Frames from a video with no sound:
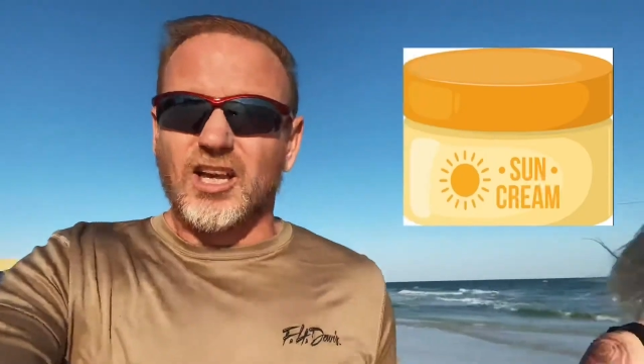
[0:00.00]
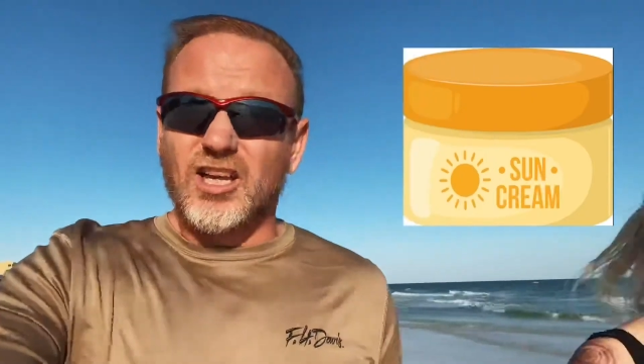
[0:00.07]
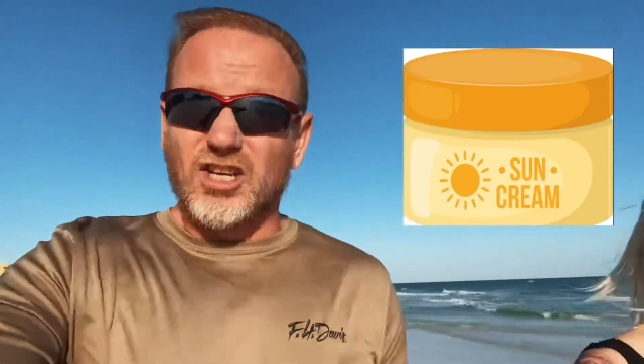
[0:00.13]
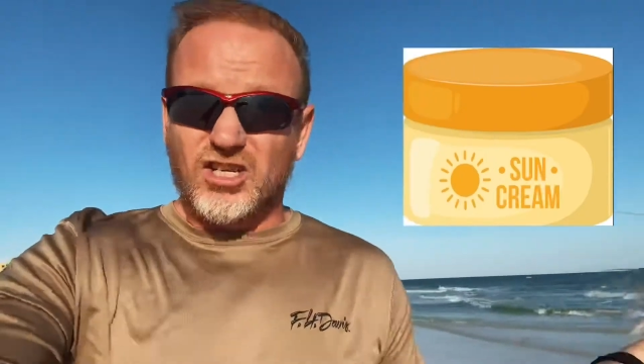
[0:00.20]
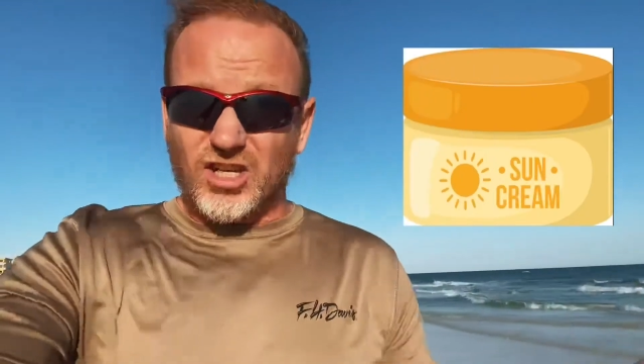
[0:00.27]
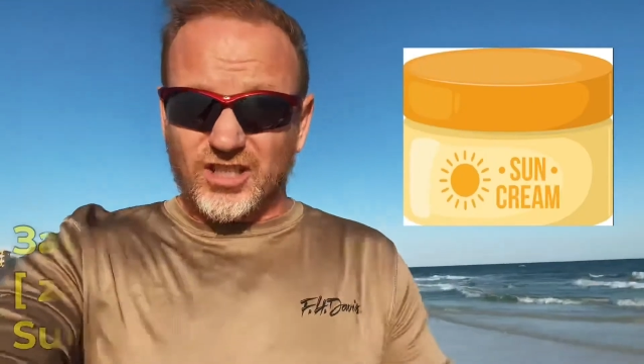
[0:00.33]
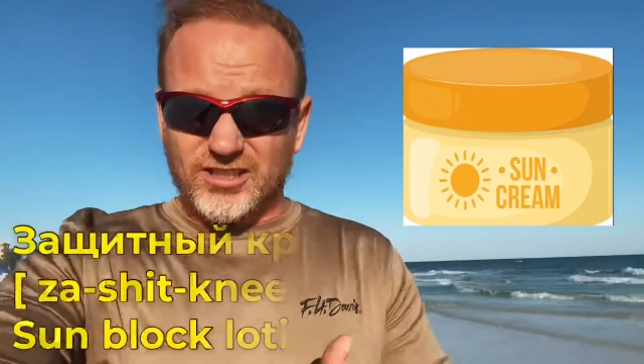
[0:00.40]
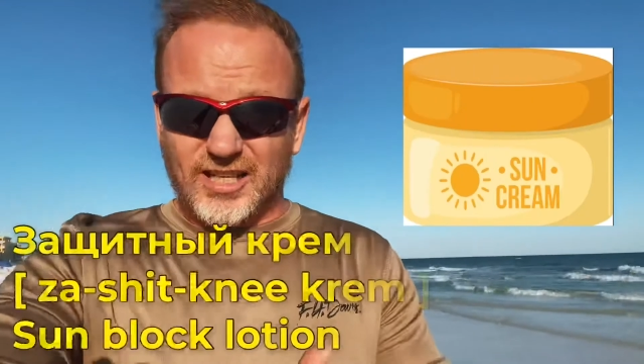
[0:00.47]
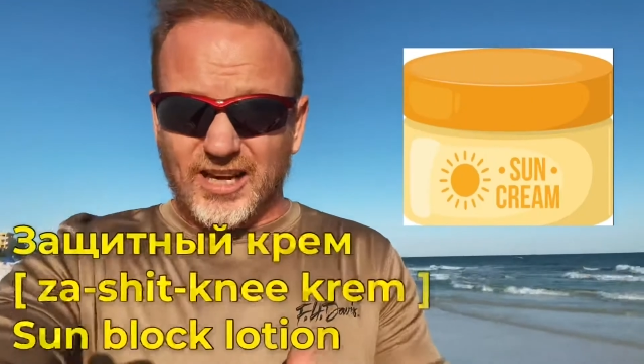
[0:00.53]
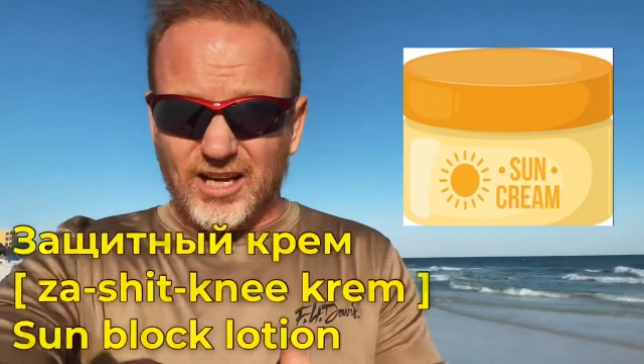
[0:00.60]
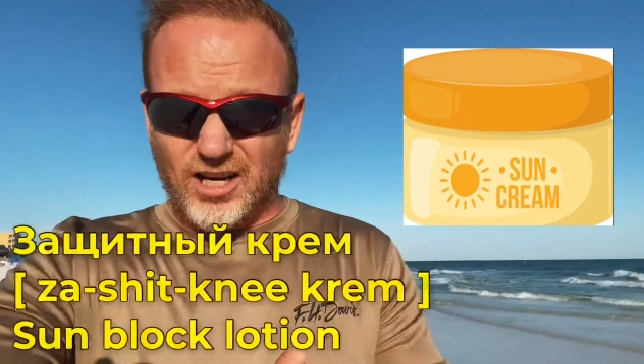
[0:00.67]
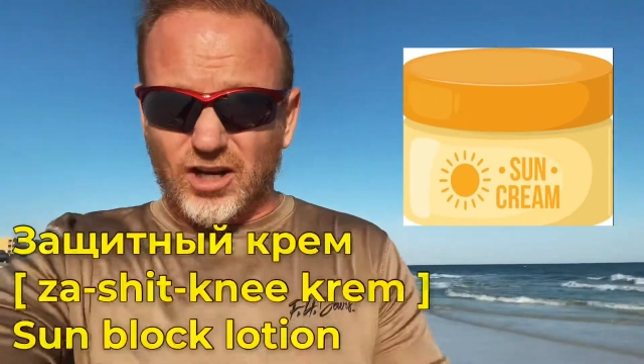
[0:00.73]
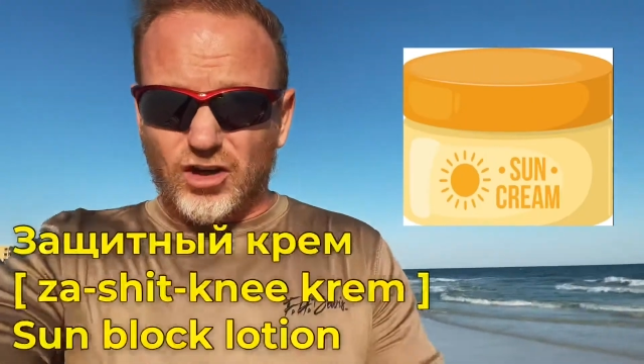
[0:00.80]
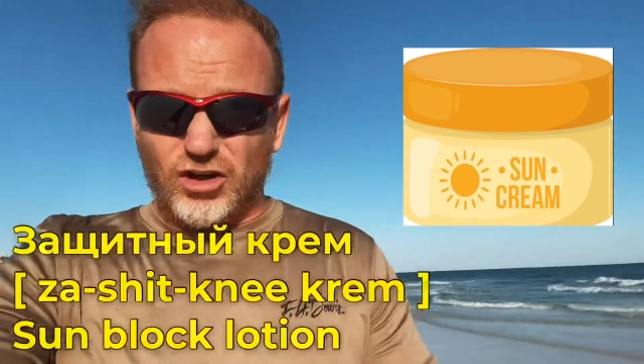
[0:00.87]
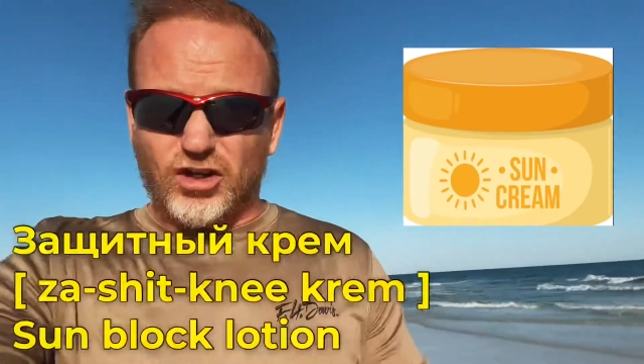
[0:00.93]
Suntan
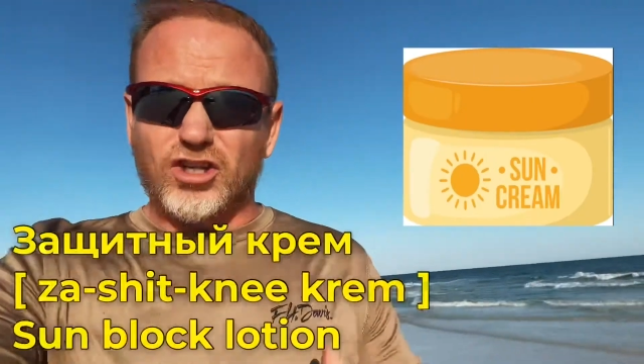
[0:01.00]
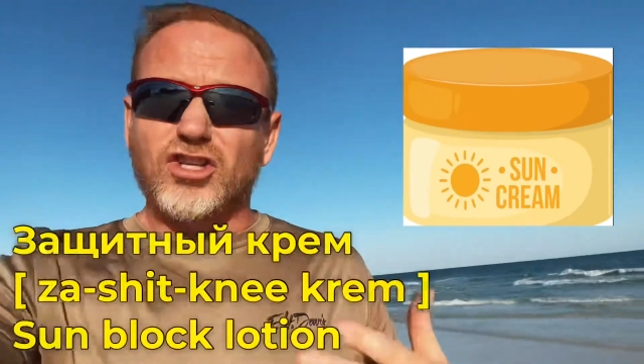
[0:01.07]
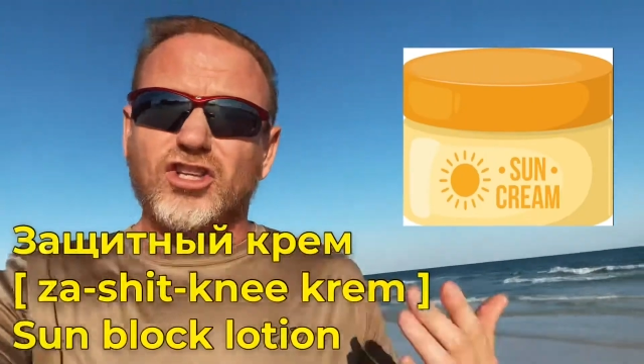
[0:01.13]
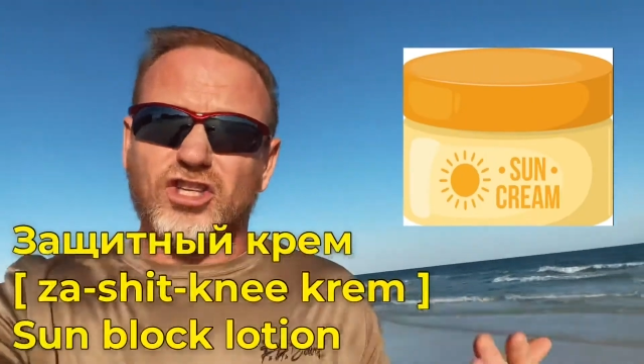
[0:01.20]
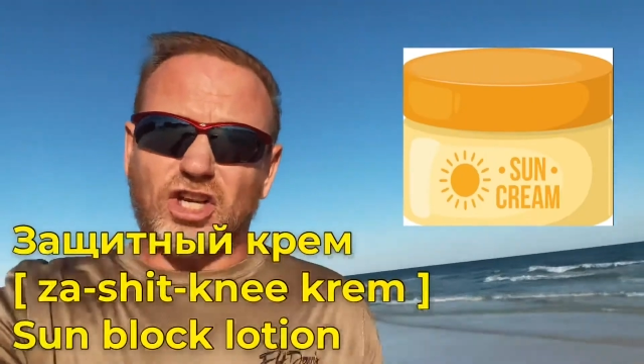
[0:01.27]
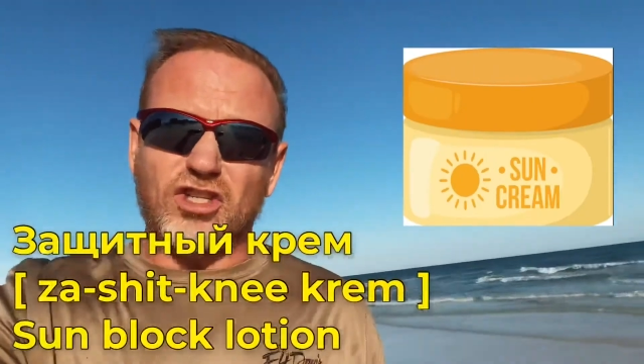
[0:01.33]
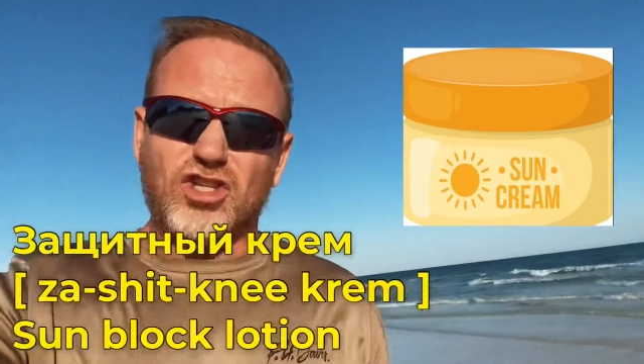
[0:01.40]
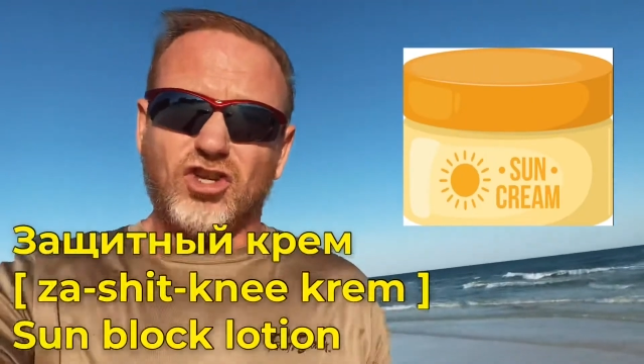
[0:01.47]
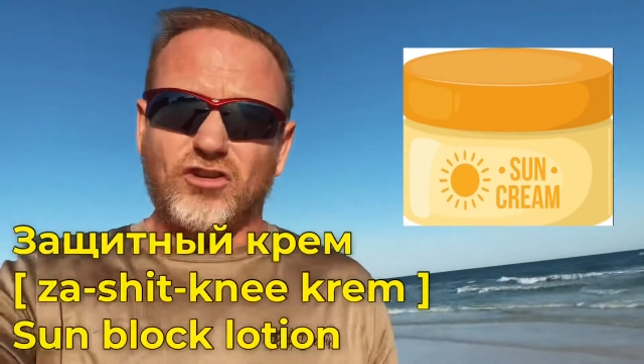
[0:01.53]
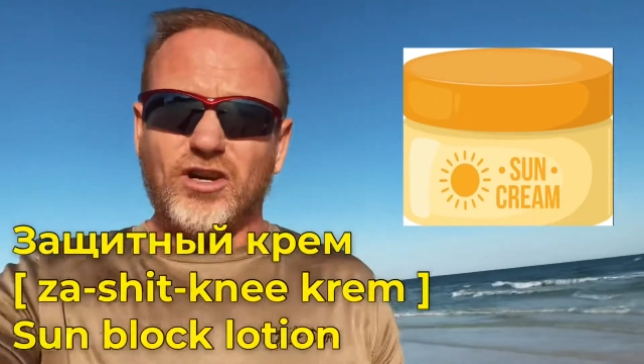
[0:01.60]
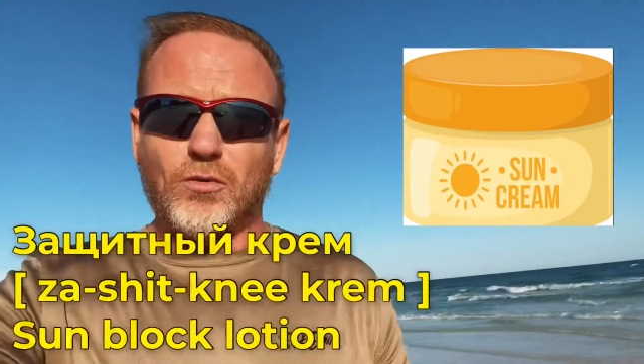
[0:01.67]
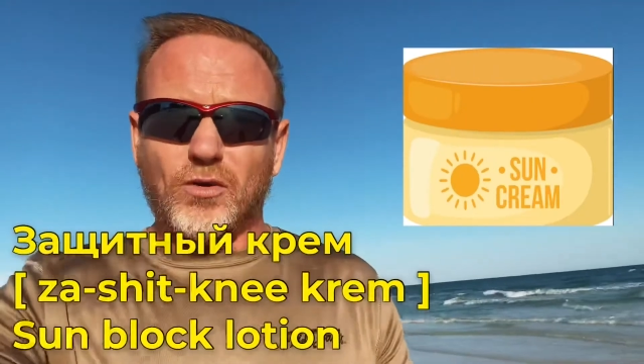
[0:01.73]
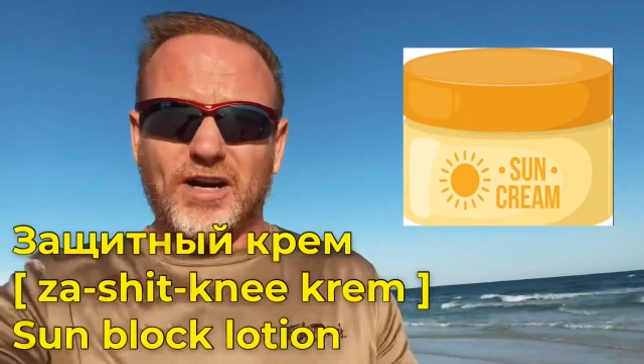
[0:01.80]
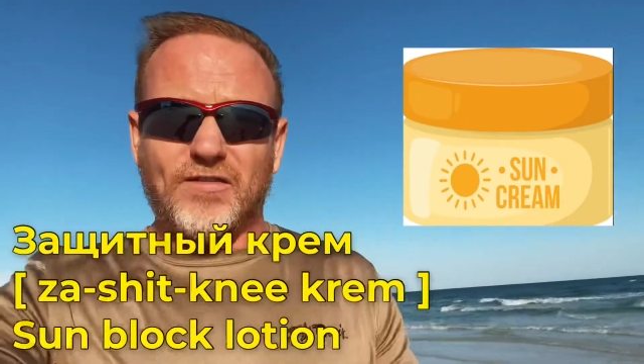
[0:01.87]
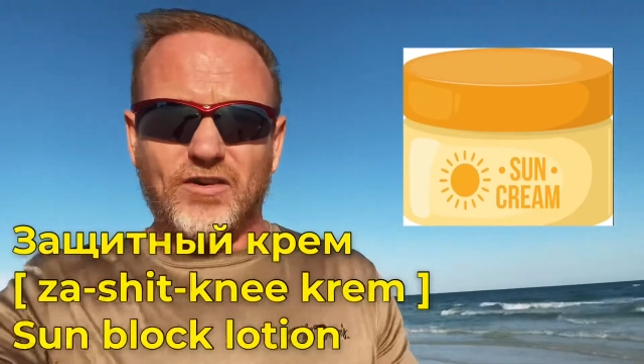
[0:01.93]
lotion, sunscreen,
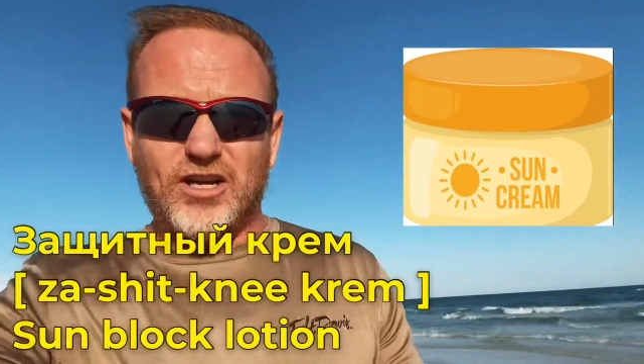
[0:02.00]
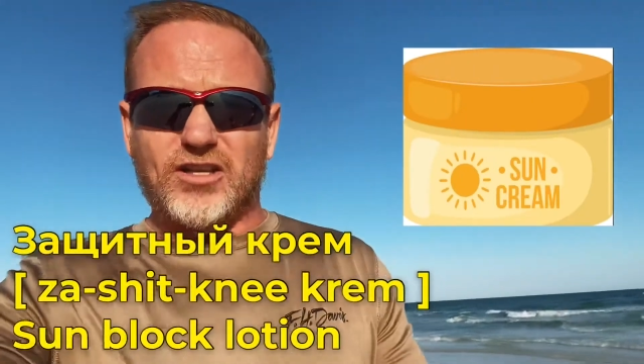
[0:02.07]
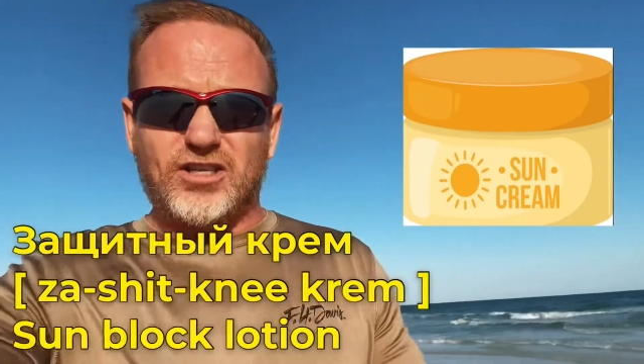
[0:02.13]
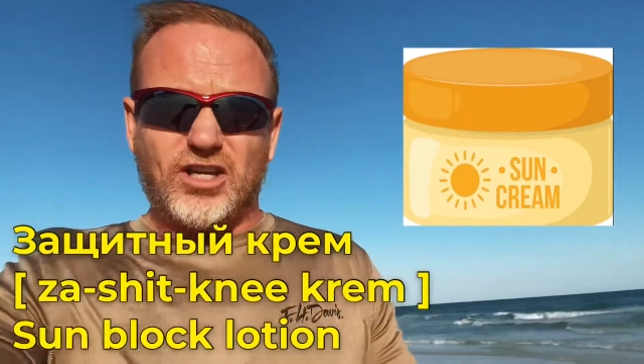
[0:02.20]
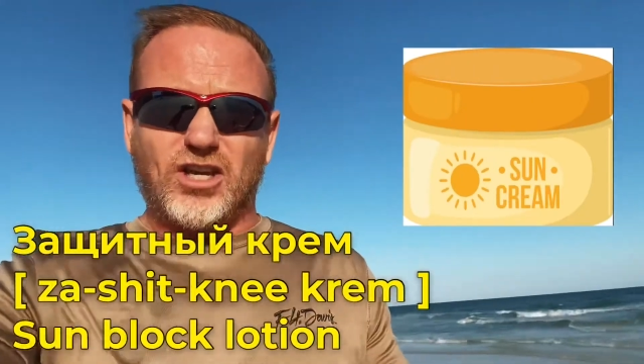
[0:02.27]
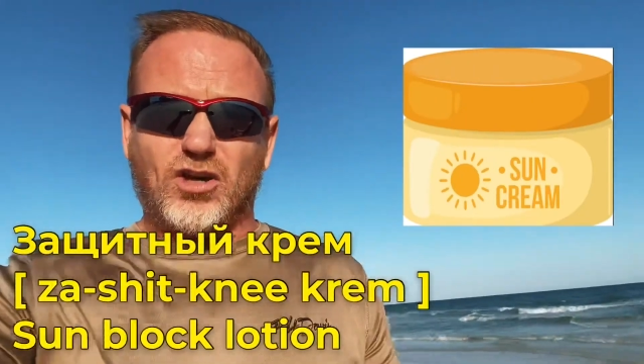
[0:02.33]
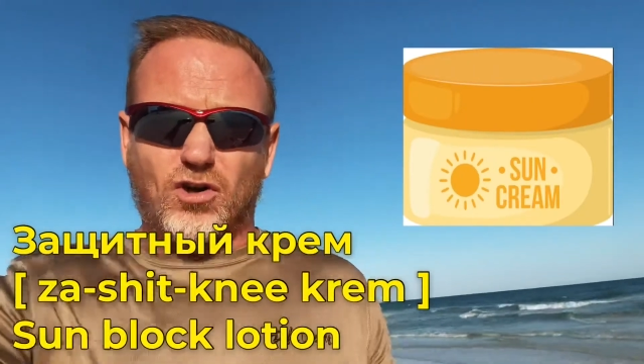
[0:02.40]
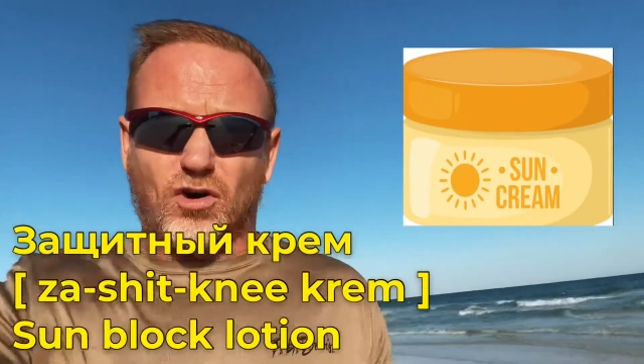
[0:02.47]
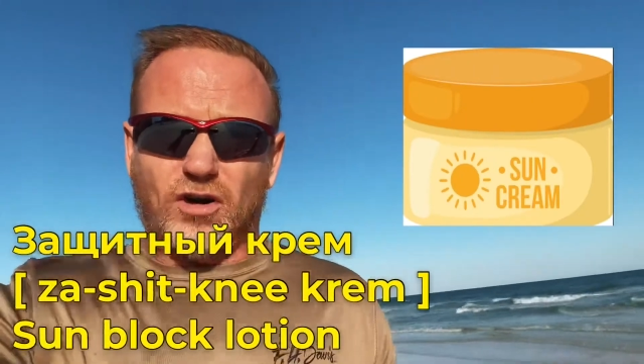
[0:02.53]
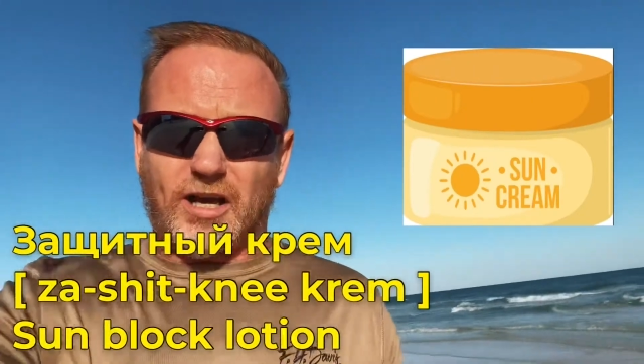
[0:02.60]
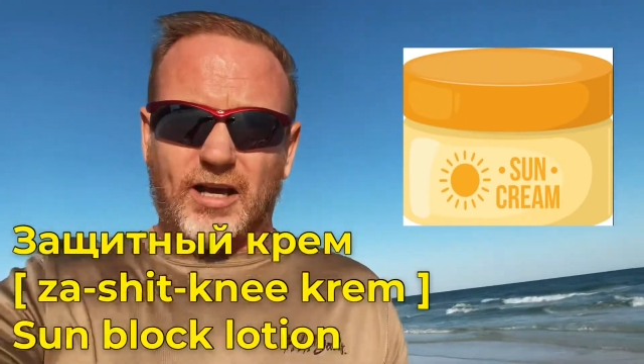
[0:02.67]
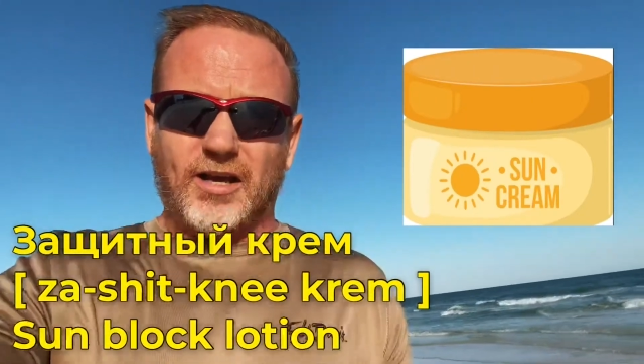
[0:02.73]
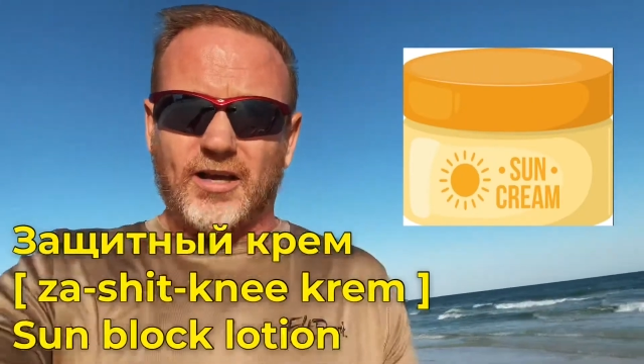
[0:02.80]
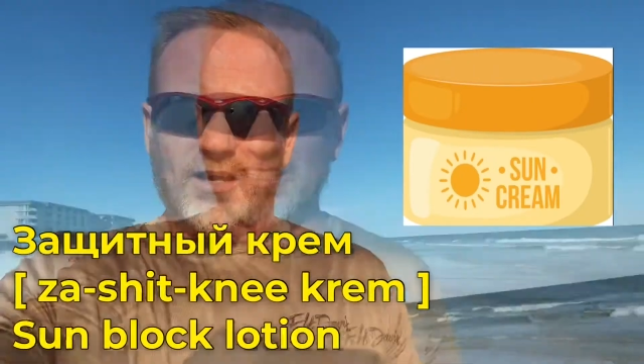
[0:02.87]
whatever it is that you call it.